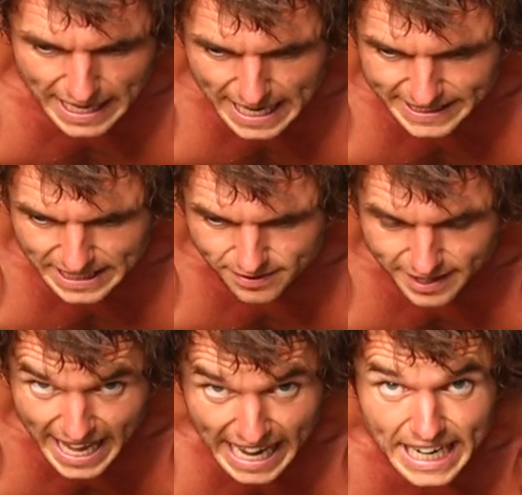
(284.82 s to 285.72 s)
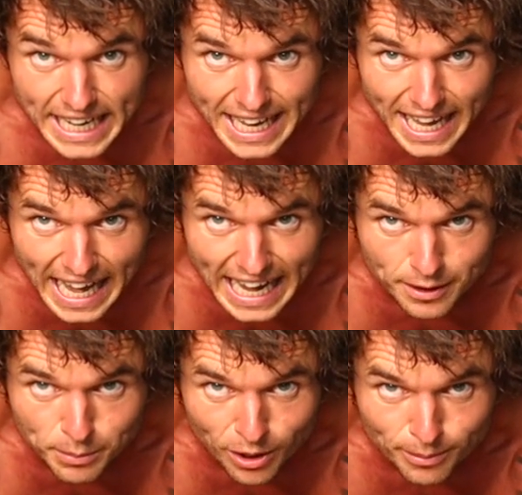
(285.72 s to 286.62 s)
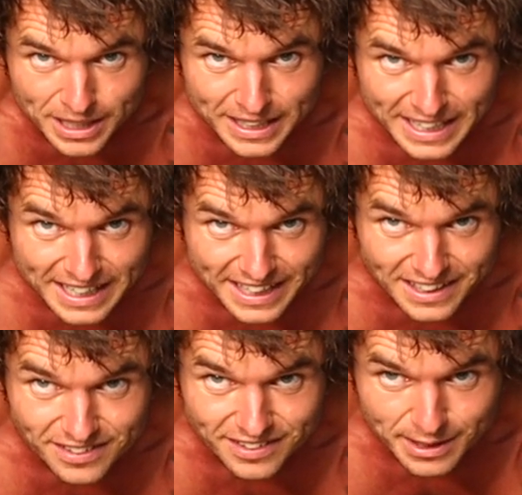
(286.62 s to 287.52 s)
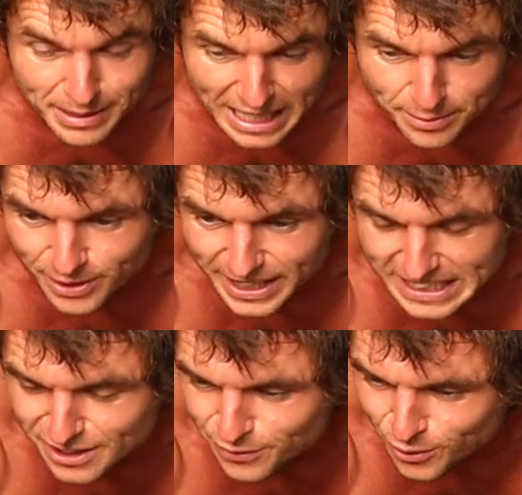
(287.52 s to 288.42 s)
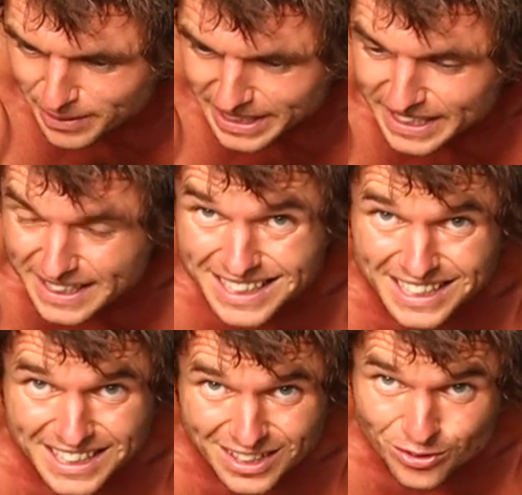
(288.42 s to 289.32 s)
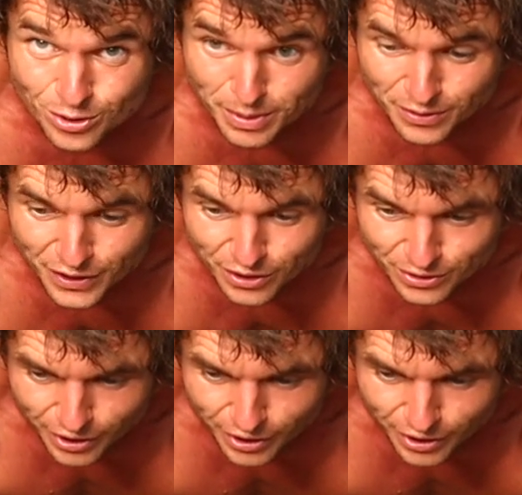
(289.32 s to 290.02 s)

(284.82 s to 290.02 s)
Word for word: And then 10 at the bottom. And this is gonna be an absolute killer for me. should be for you